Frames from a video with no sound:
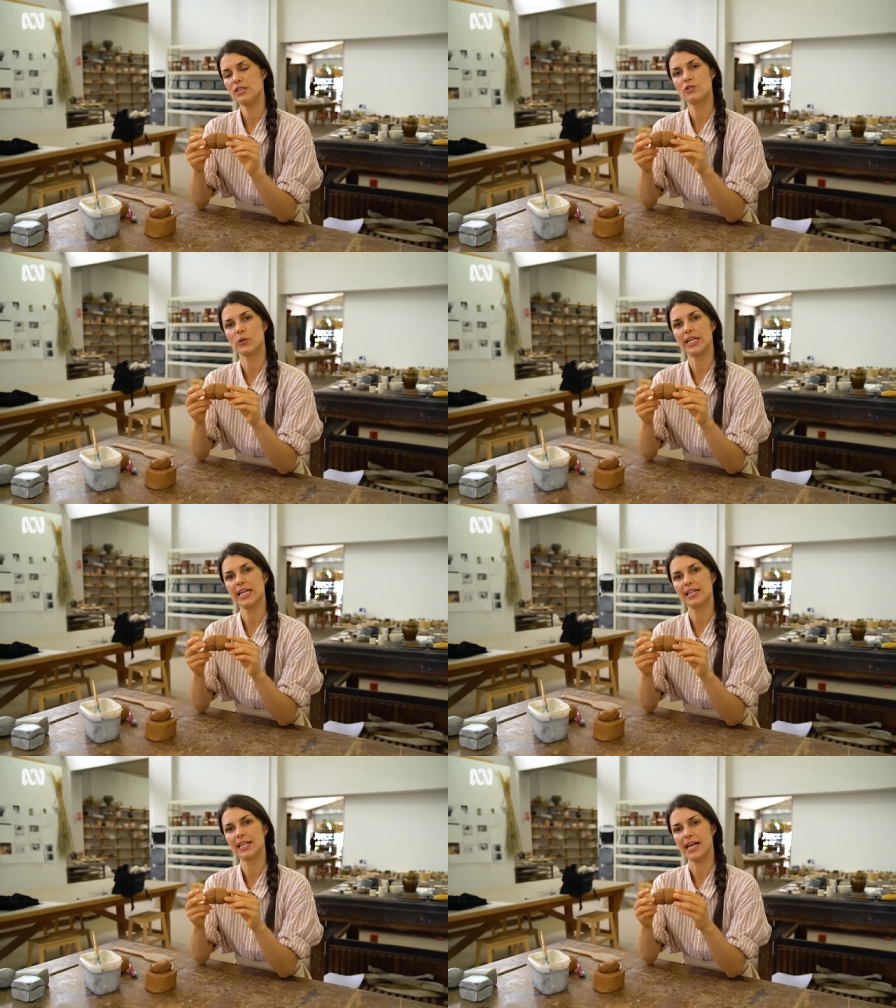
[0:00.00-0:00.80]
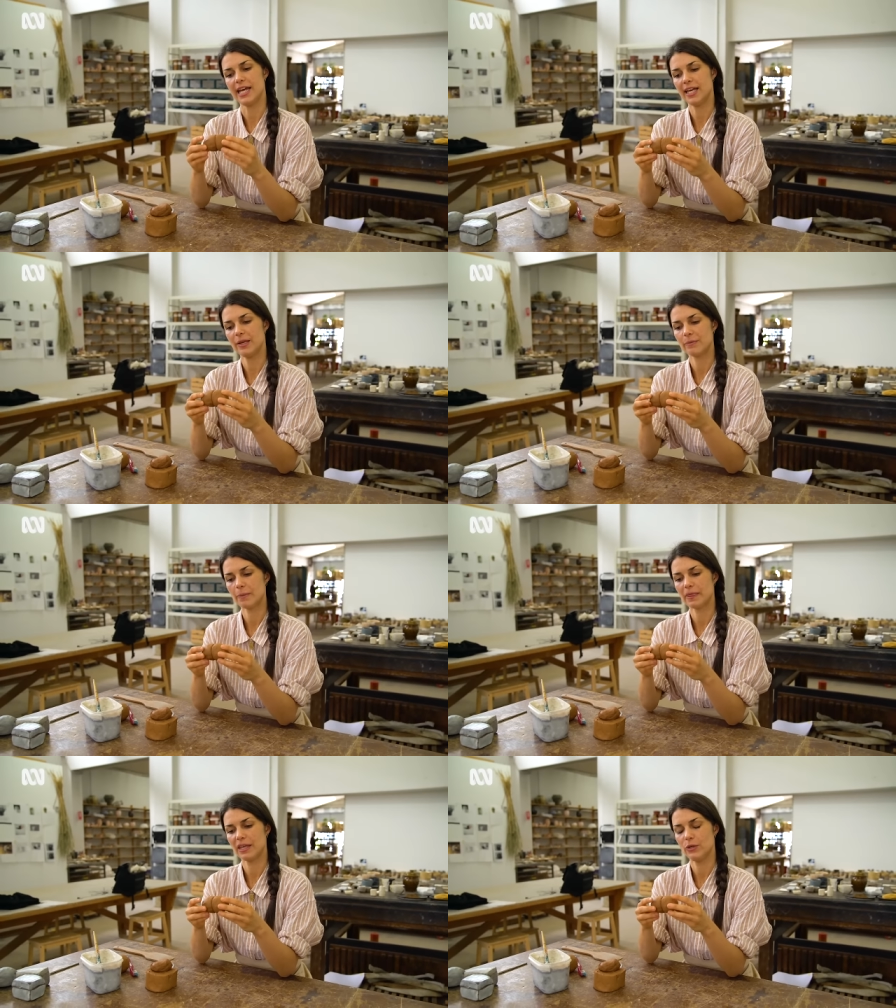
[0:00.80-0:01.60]
when you're joining clay,
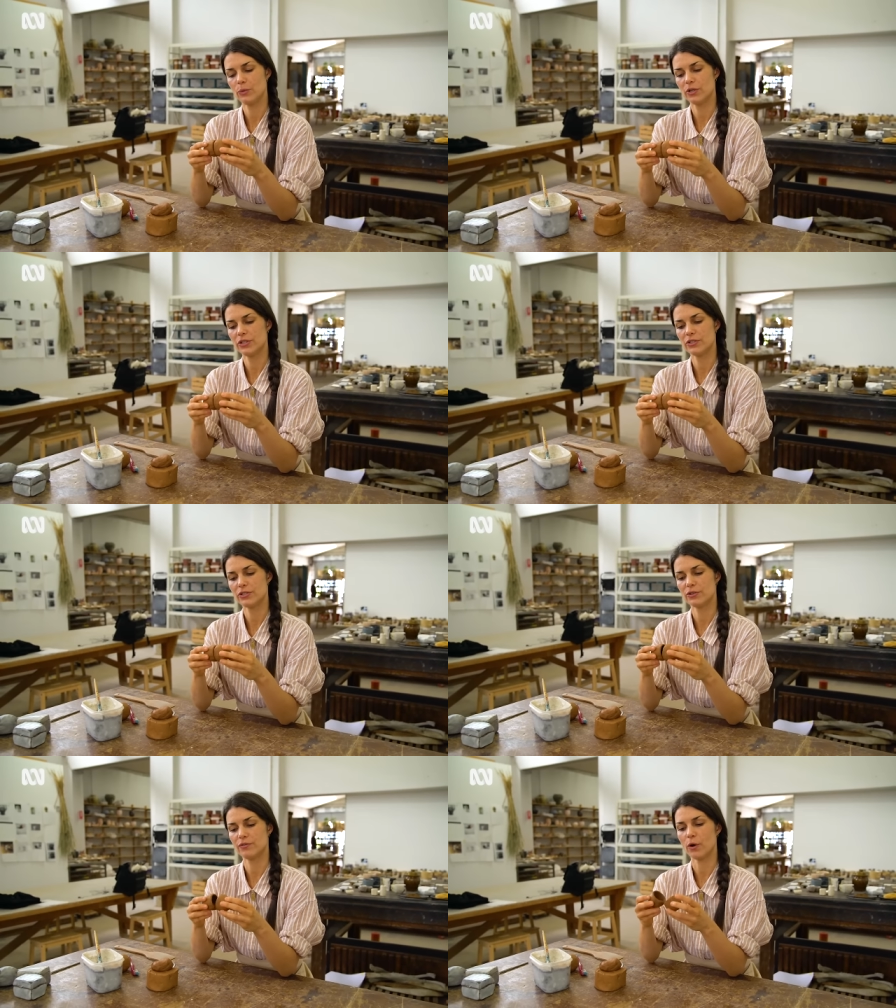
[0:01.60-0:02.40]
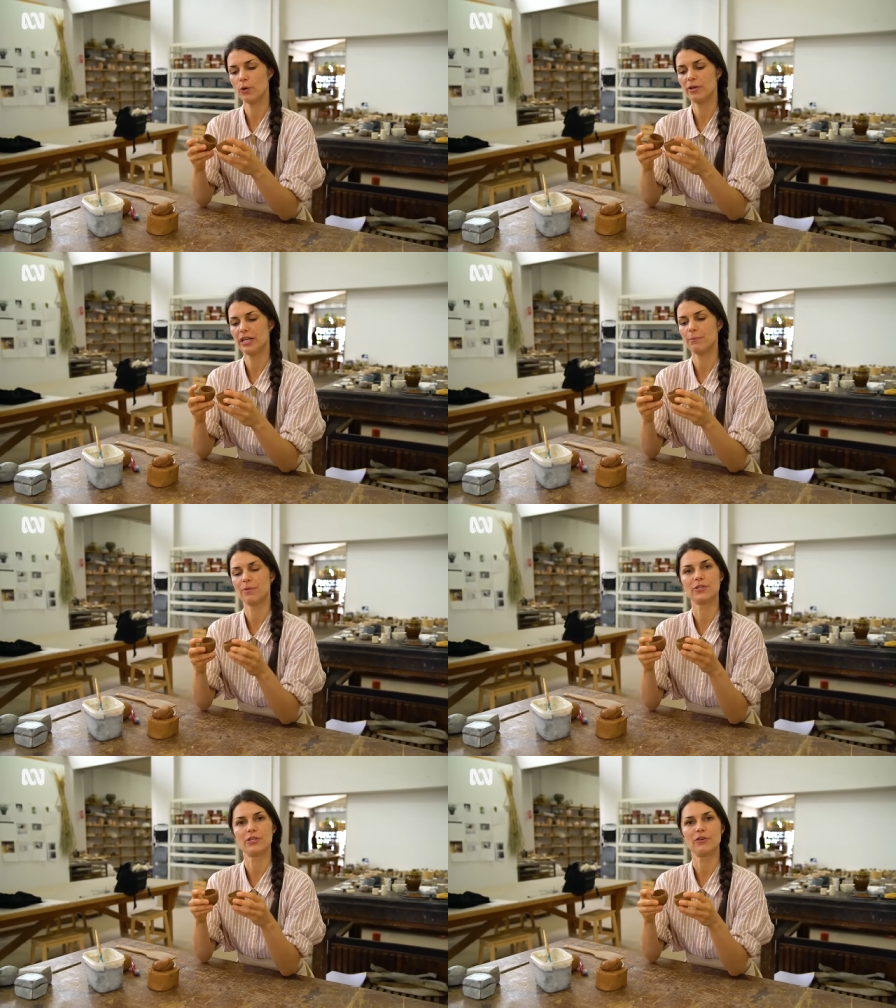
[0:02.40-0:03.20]
you want to sort of open
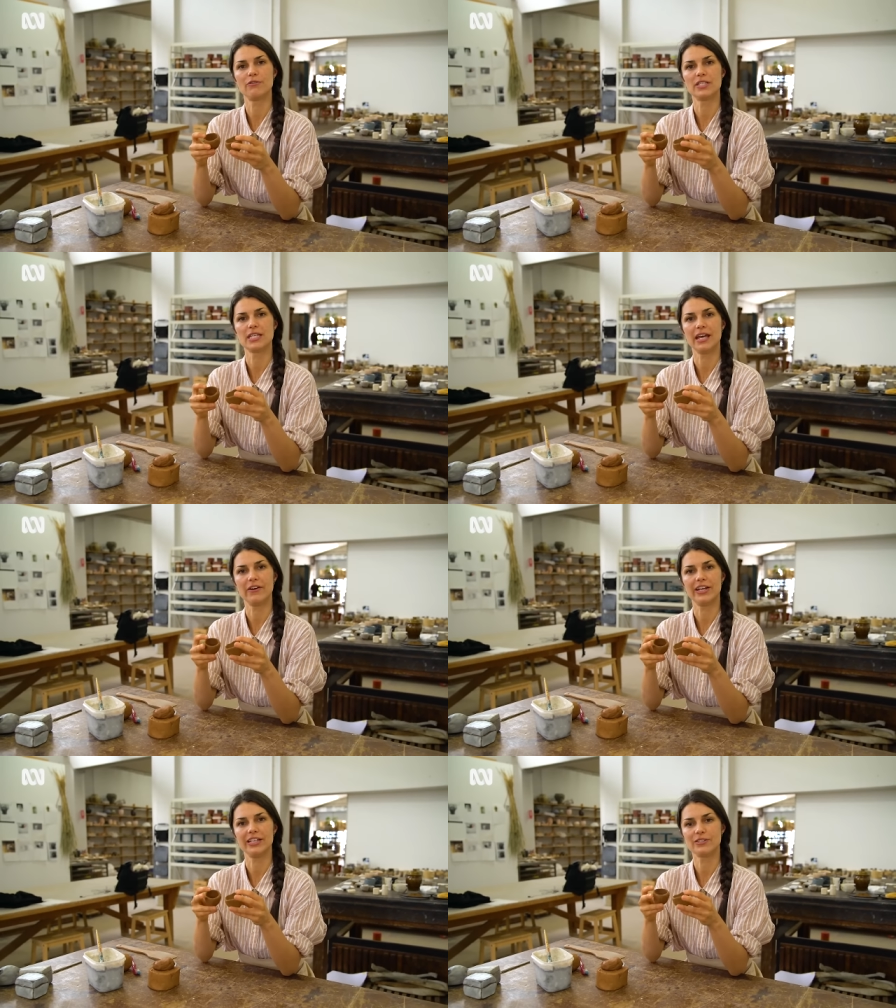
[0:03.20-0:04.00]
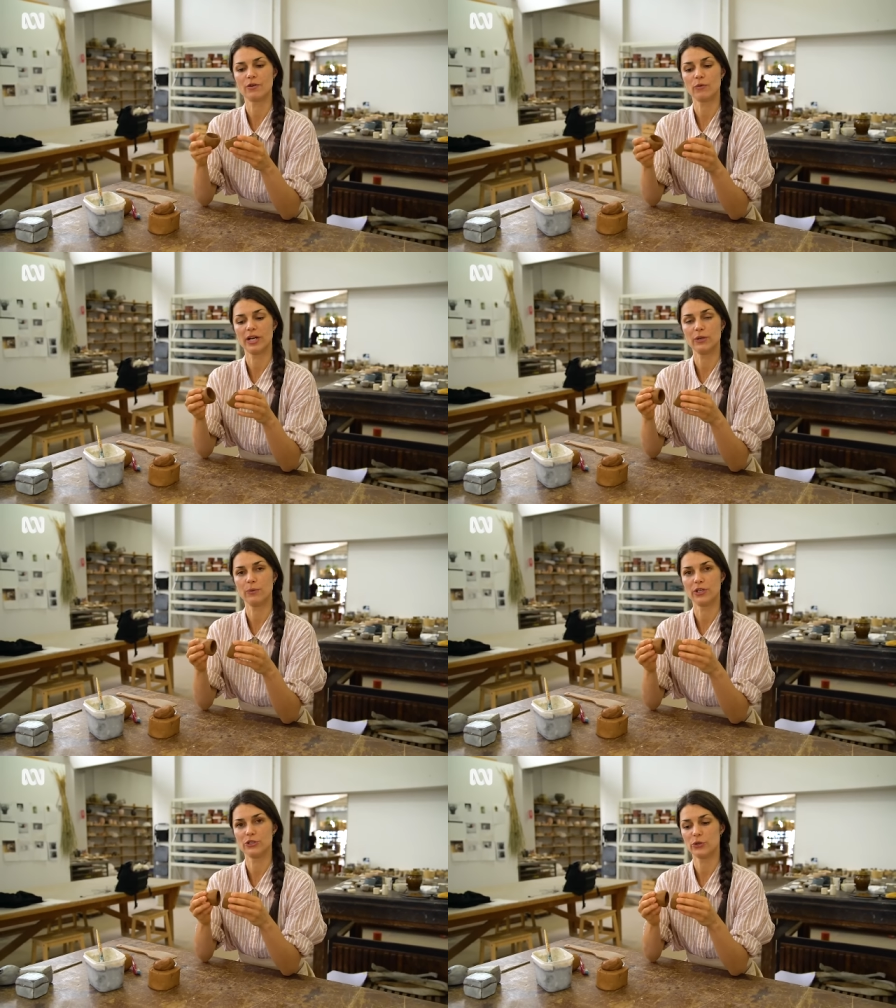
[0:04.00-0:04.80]
up the surface areas of where you
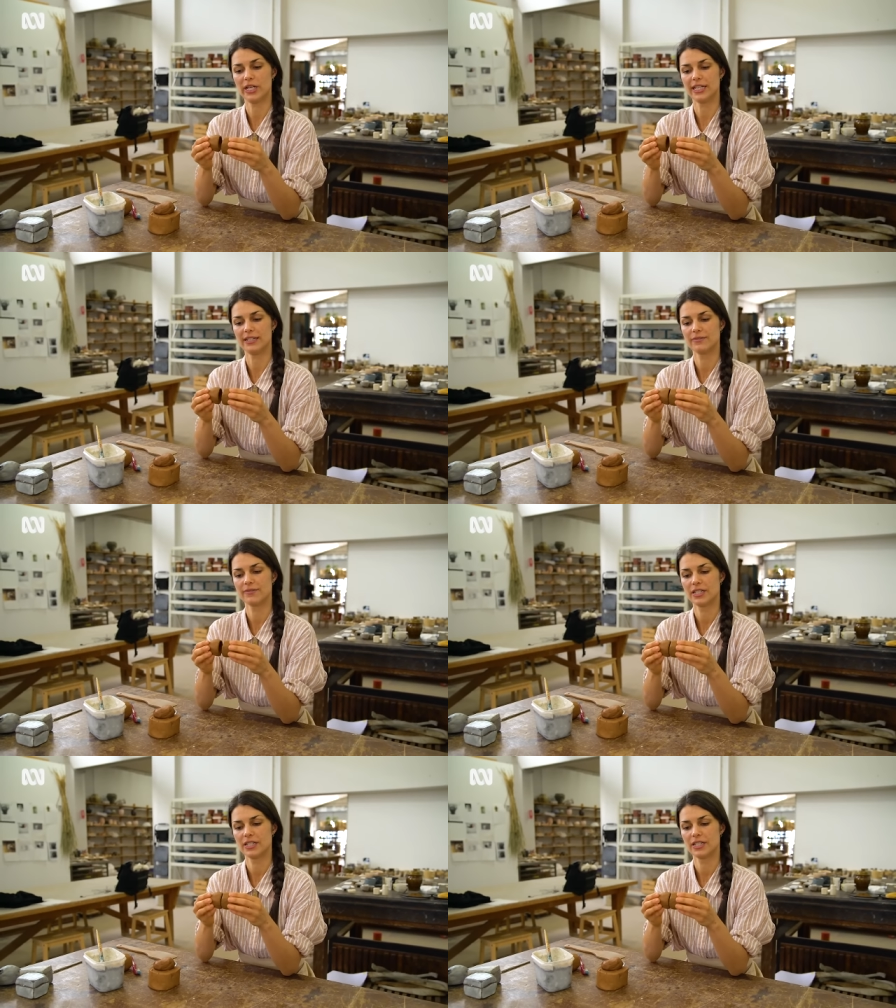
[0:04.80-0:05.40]
want to join it.